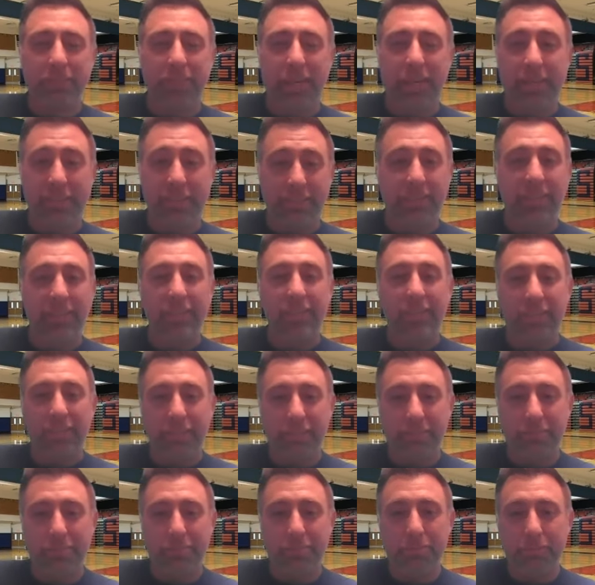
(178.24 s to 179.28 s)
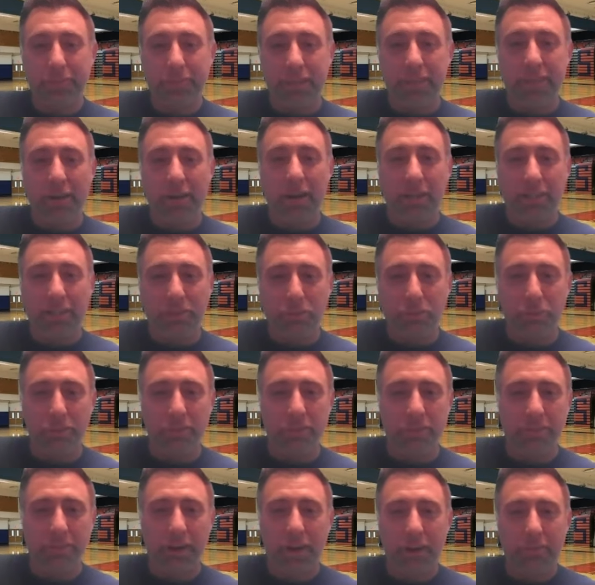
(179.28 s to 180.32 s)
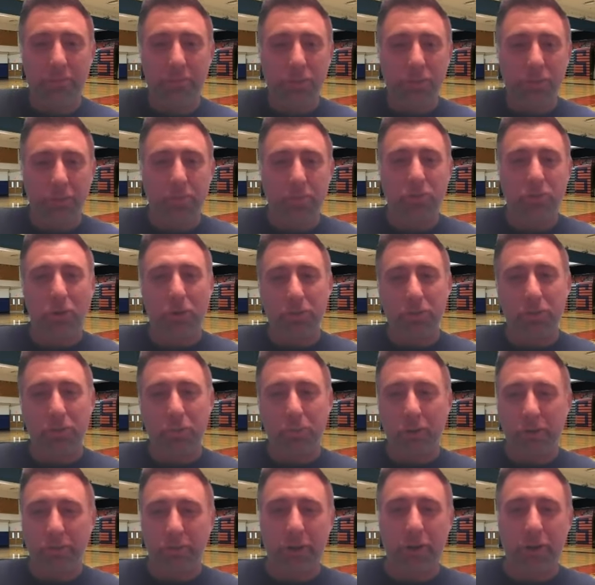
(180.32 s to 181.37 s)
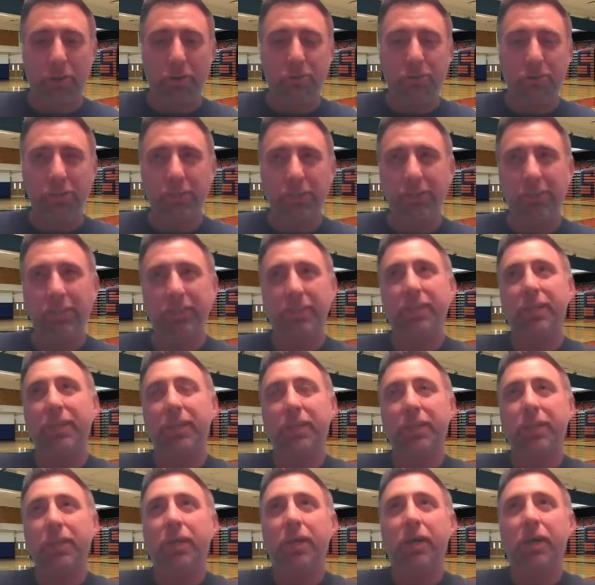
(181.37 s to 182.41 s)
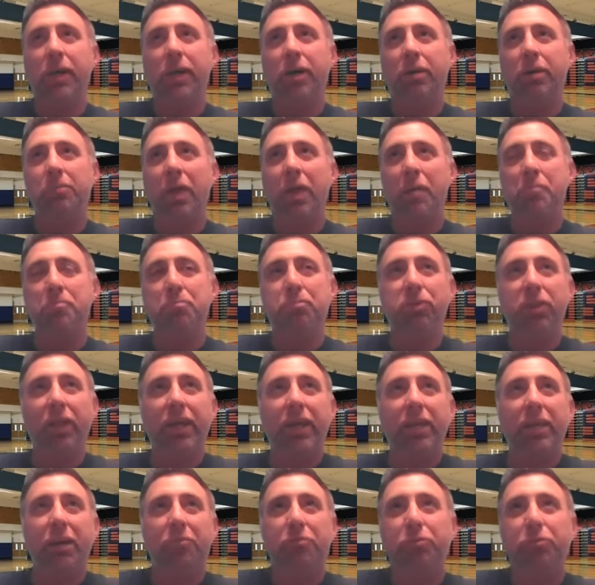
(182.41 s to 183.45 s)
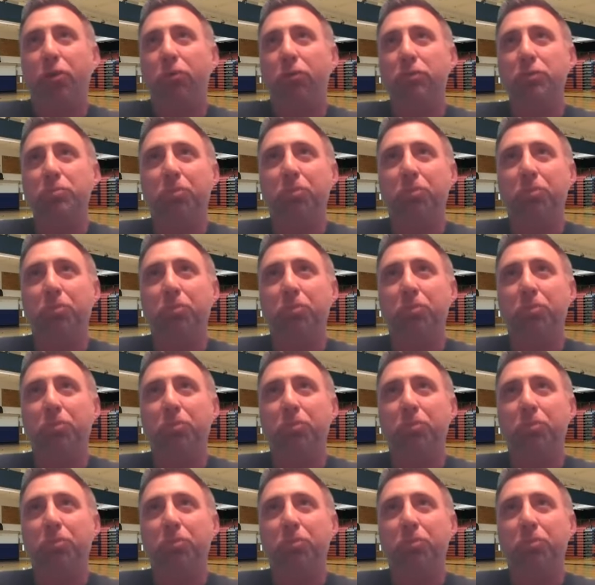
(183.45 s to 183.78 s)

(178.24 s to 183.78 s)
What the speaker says: assistant at the high school at the time. So he was also one of our coaches. And playing there for Coach